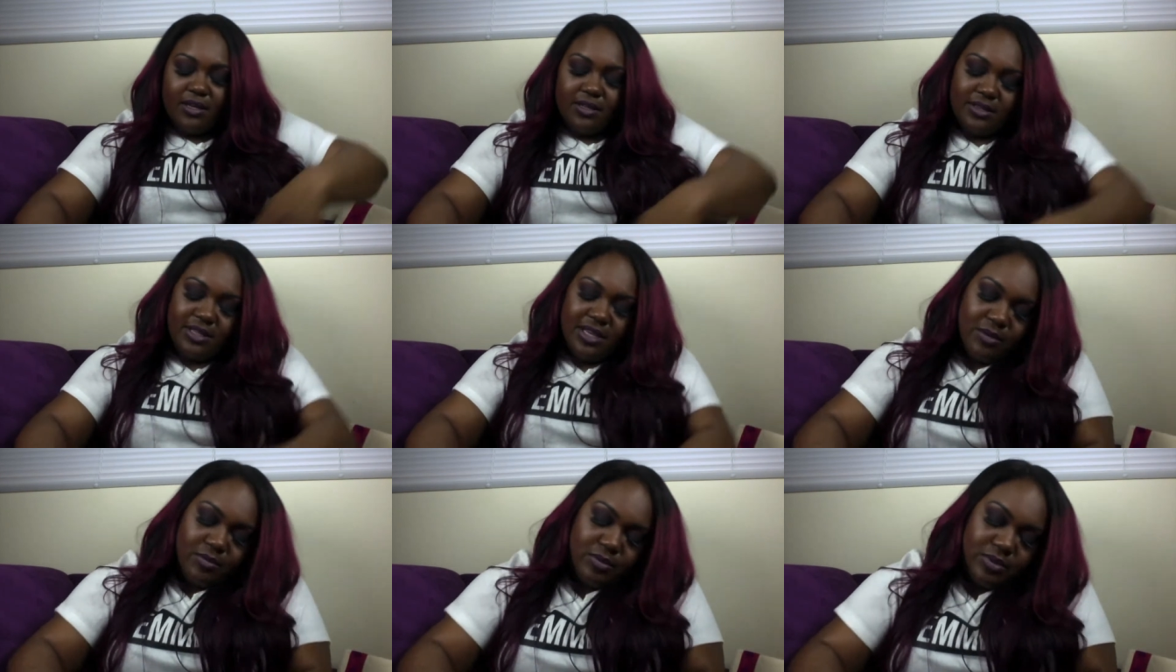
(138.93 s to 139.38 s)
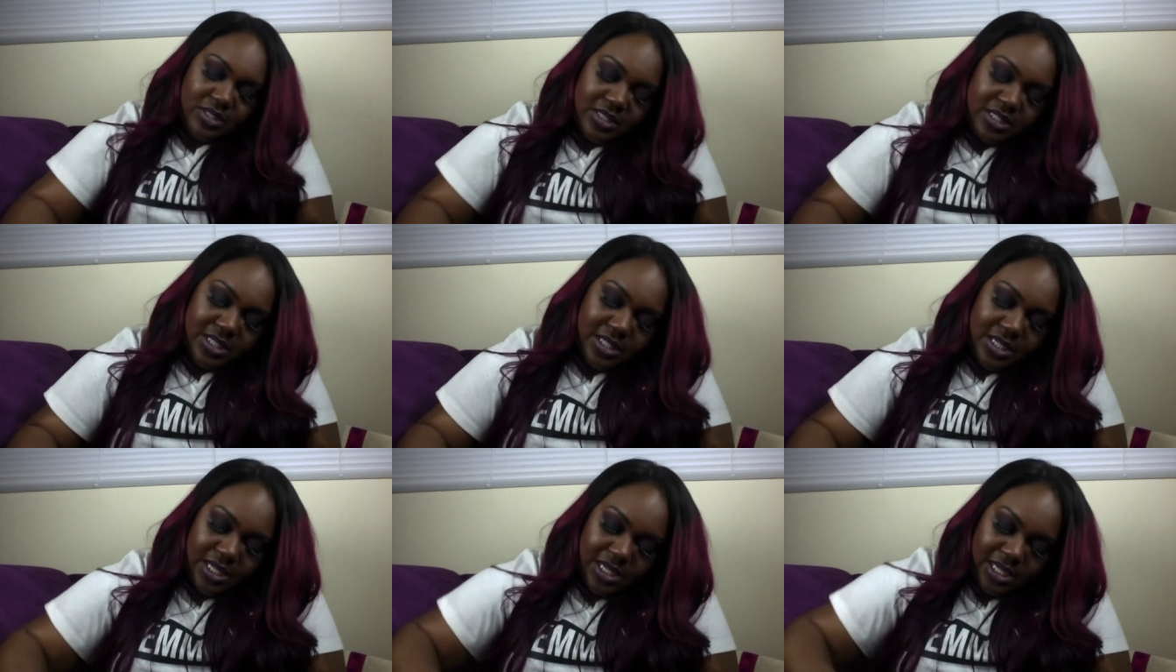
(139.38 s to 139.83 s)
that was
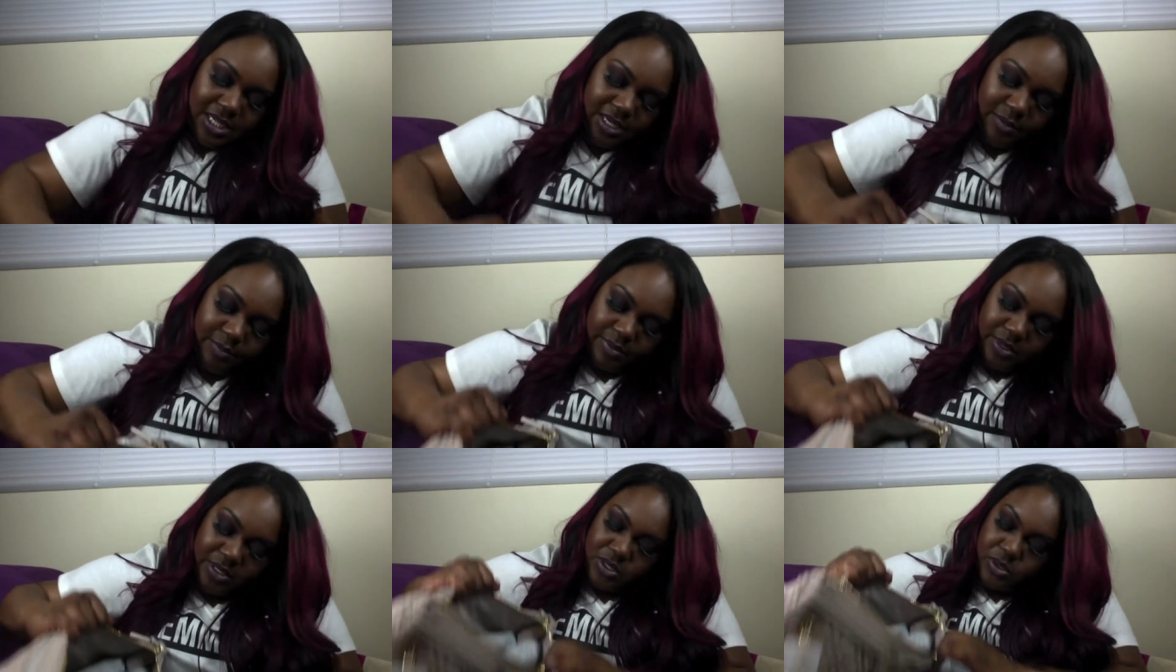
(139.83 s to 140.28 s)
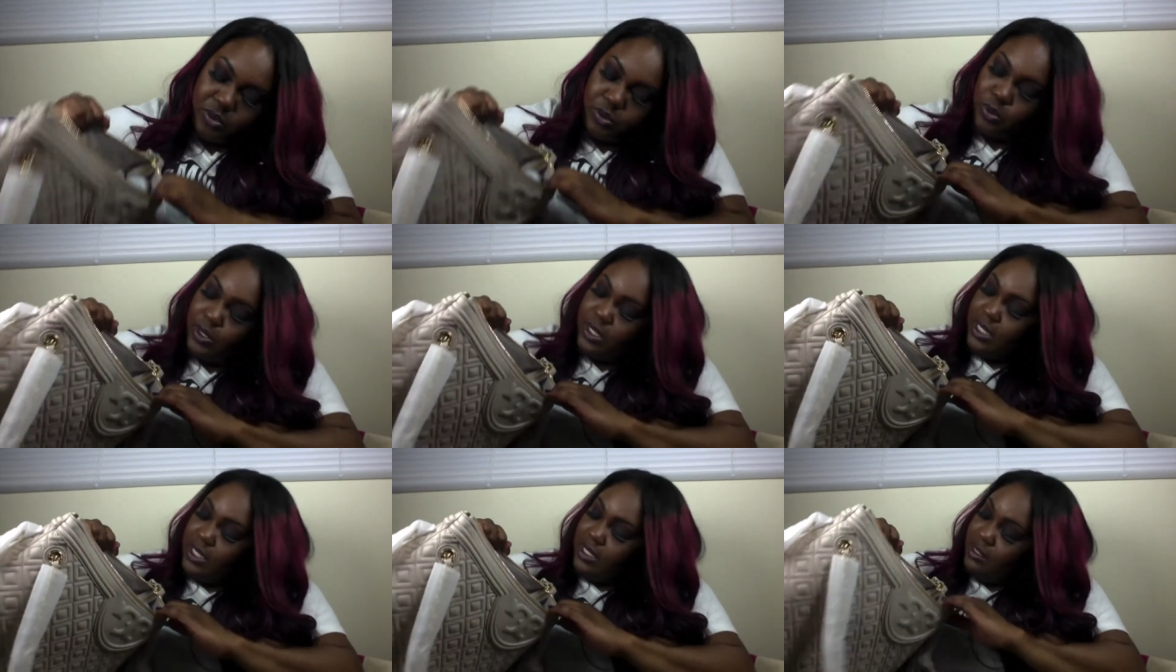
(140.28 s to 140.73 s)
sitting in
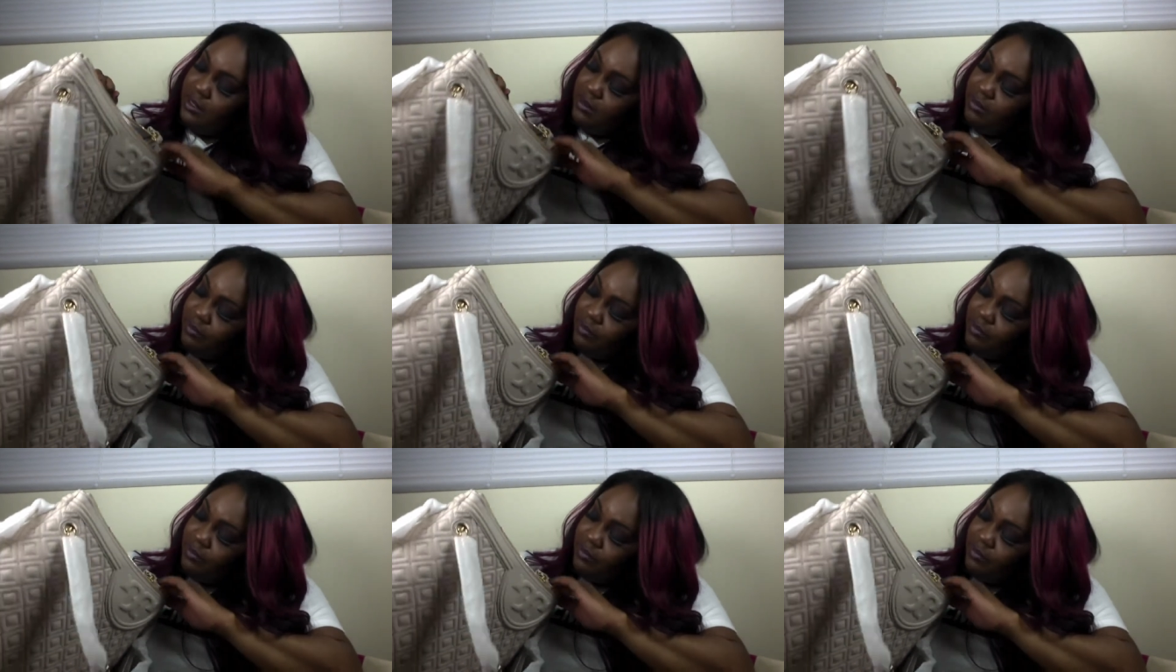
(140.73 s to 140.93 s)
between.